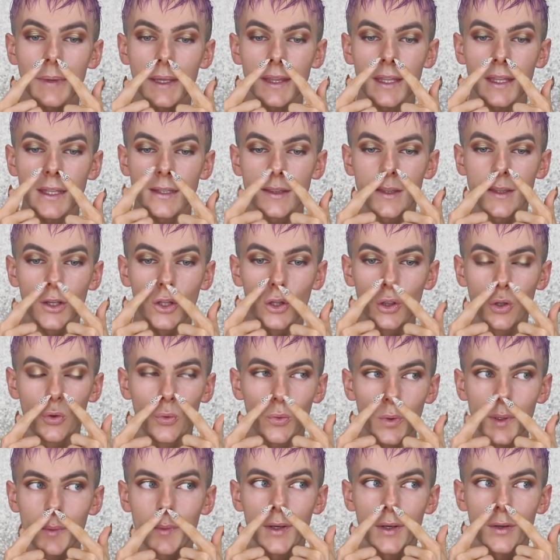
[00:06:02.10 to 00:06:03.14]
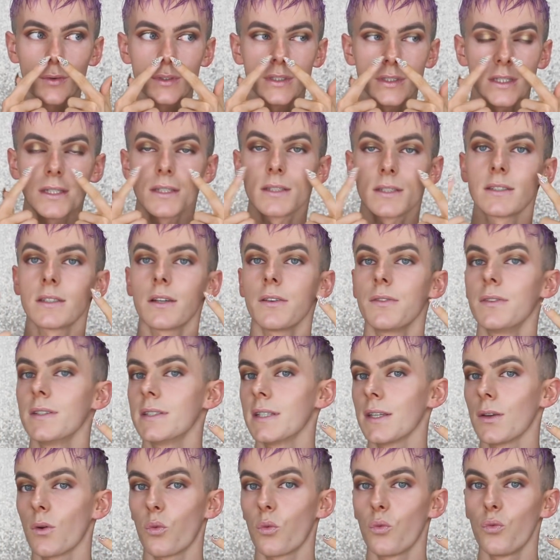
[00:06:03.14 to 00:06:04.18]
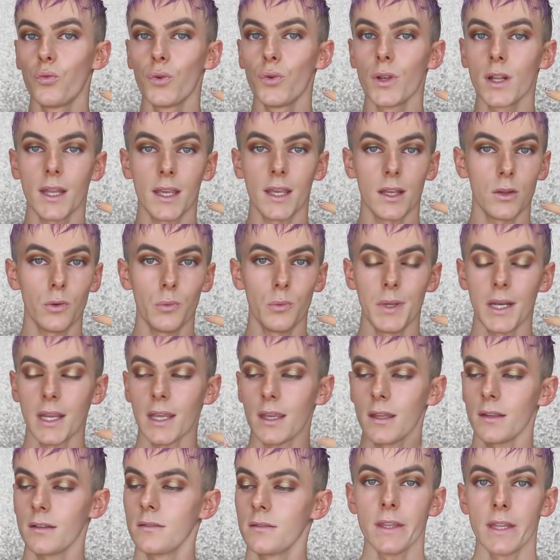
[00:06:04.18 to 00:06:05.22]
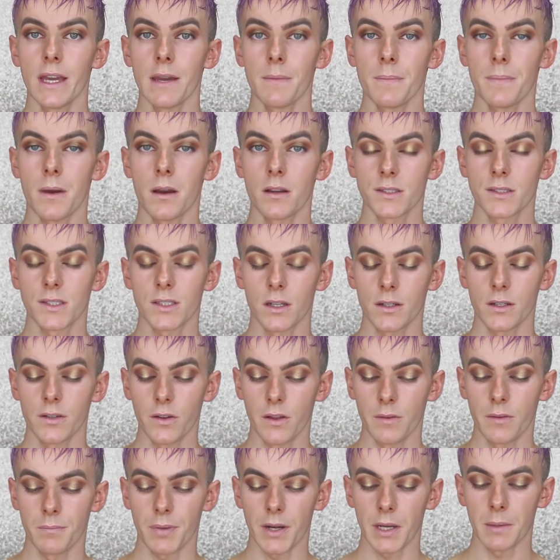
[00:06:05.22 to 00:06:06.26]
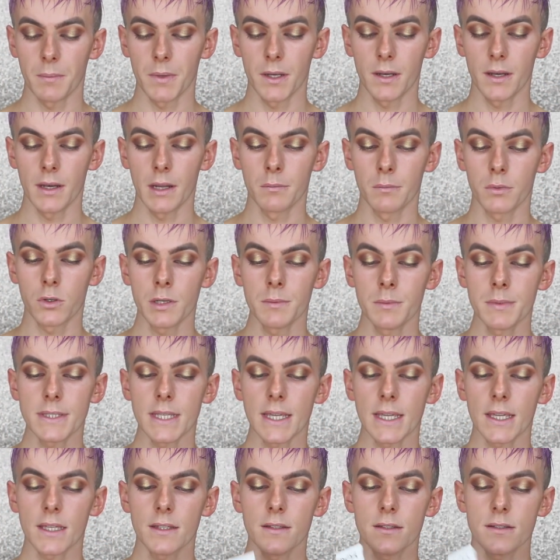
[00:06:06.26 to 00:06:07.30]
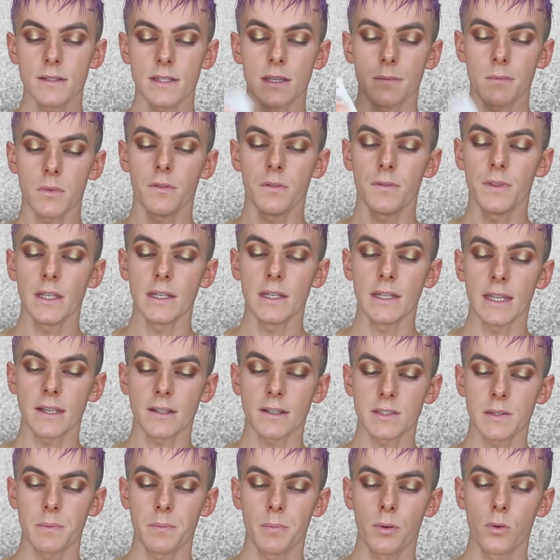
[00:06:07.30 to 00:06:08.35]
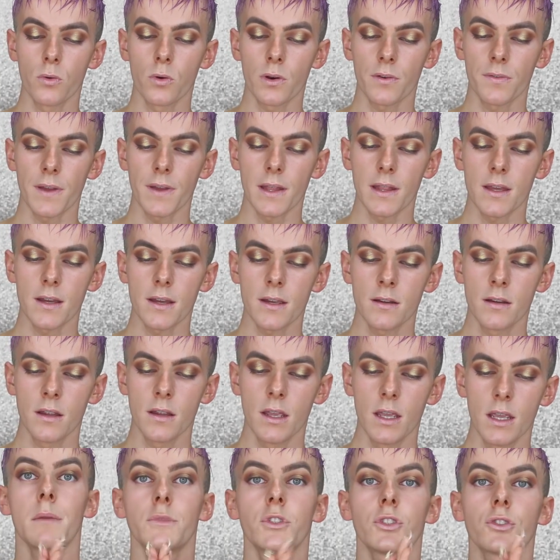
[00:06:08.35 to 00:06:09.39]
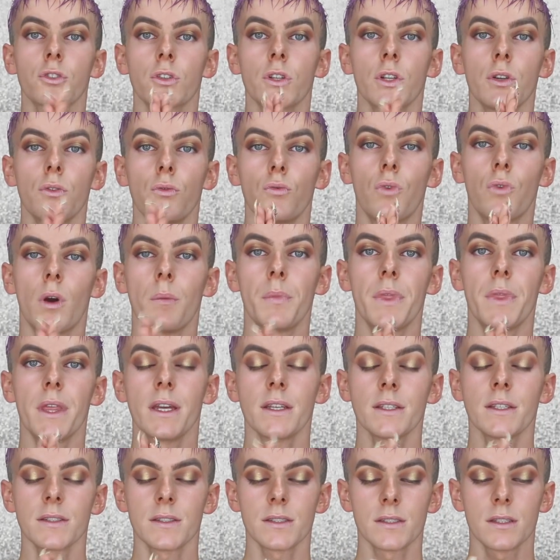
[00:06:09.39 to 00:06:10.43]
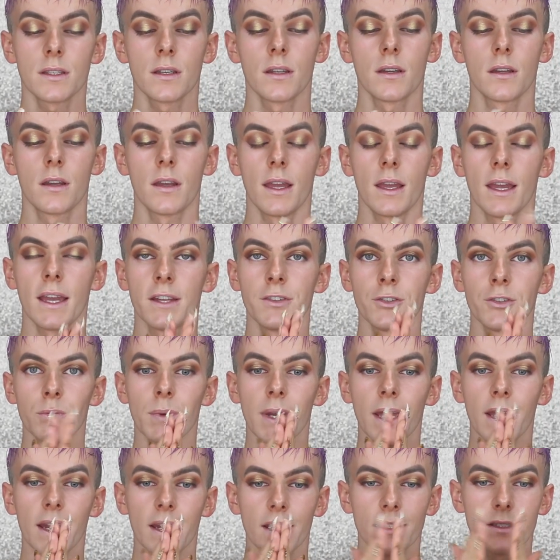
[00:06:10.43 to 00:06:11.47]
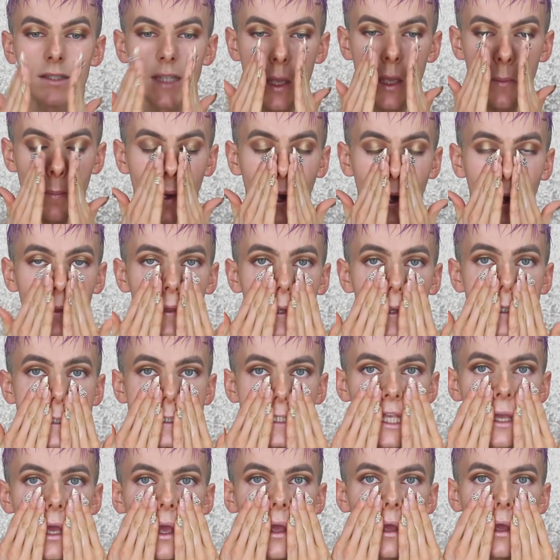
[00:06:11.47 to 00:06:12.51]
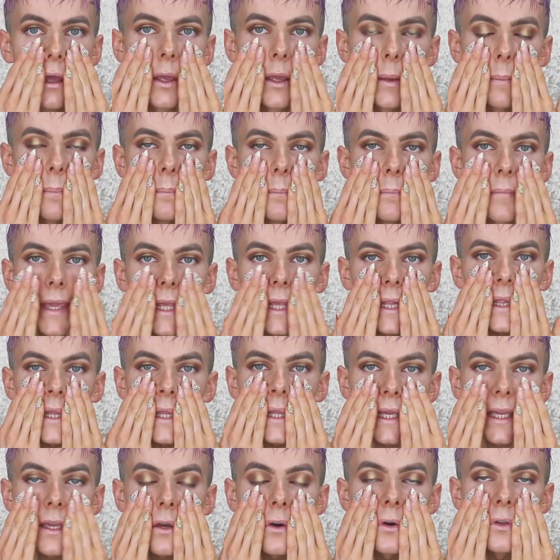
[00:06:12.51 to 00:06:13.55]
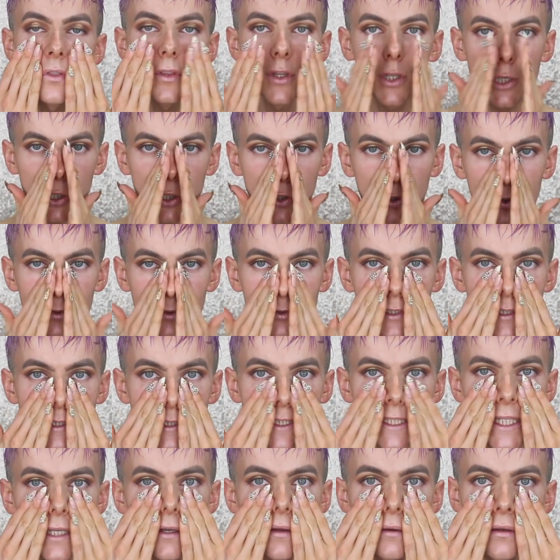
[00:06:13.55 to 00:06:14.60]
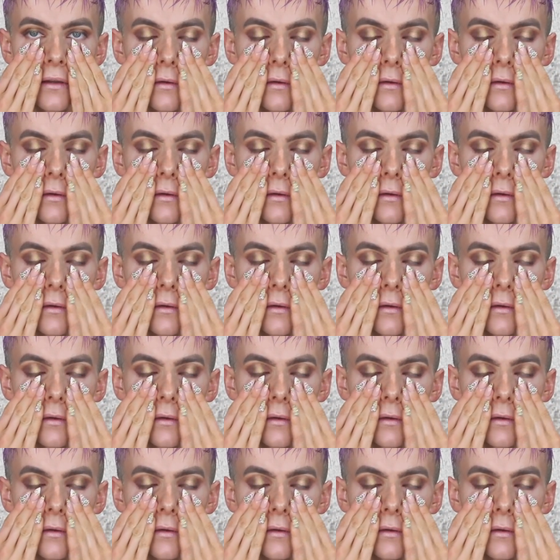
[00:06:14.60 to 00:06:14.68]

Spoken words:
by the, like, the glow in my nose that this stuff is like really illuminating. That part's done and priming. And I'm going to be taking some of the NYX Pore Filler. I'm just going to rub this into my hands and pat this mainly on the nose